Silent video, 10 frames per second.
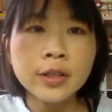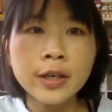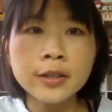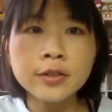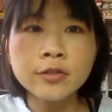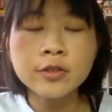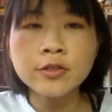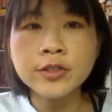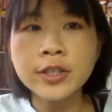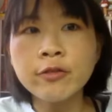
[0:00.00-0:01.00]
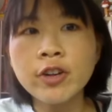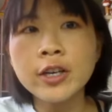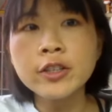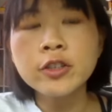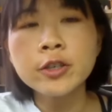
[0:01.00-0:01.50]
And
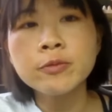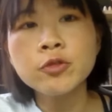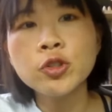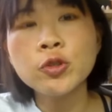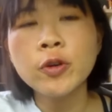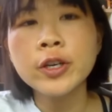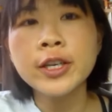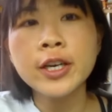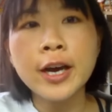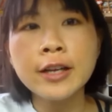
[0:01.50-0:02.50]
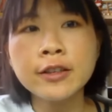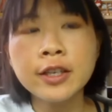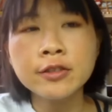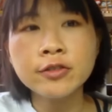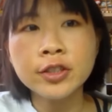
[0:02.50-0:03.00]
Stefan, do you want to add
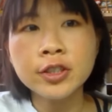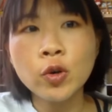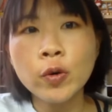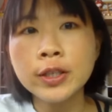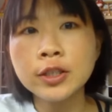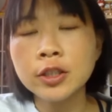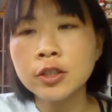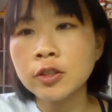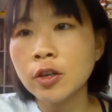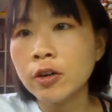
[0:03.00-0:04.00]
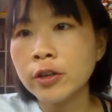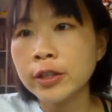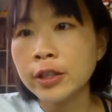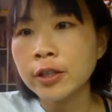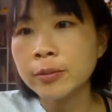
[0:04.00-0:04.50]
this, the question
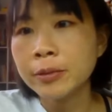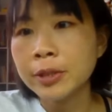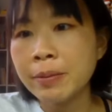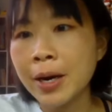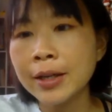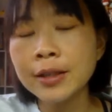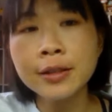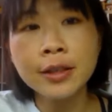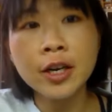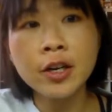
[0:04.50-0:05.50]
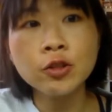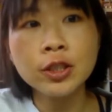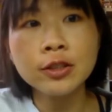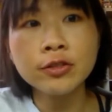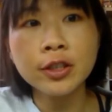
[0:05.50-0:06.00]
on demand that Carl
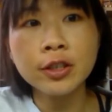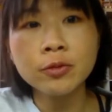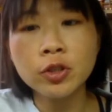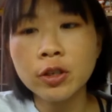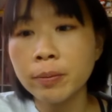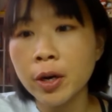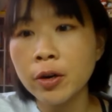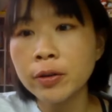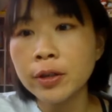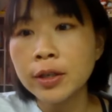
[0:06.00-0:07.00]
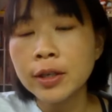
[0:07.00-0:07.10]
just talked about?